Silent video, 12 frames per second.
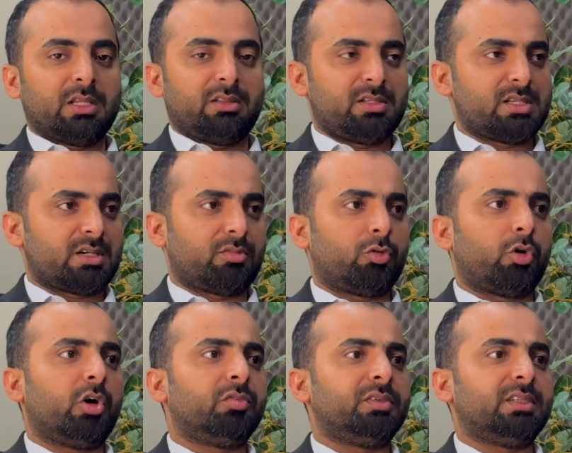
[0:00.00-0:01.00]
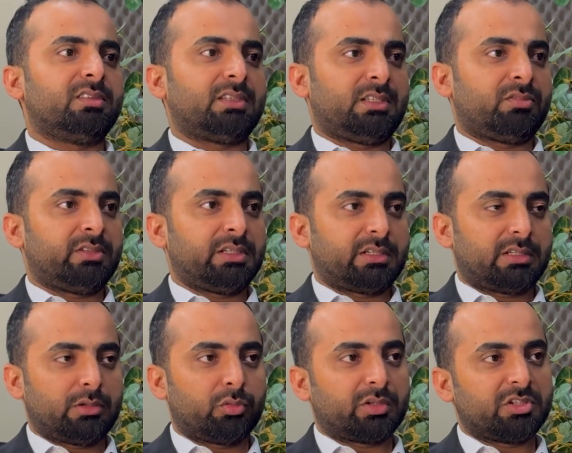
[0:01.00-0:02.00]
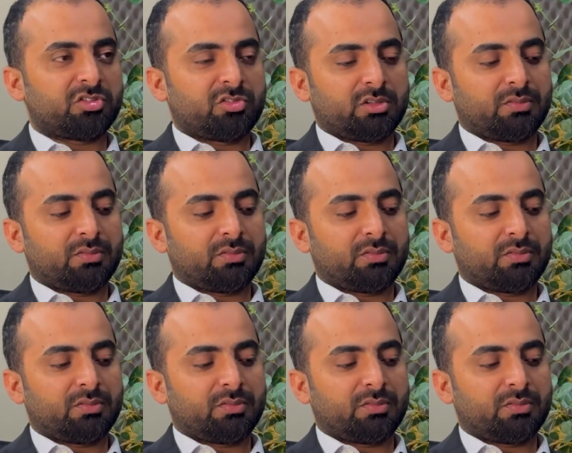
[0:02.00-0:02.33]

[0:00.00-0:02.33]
near our office, at different locations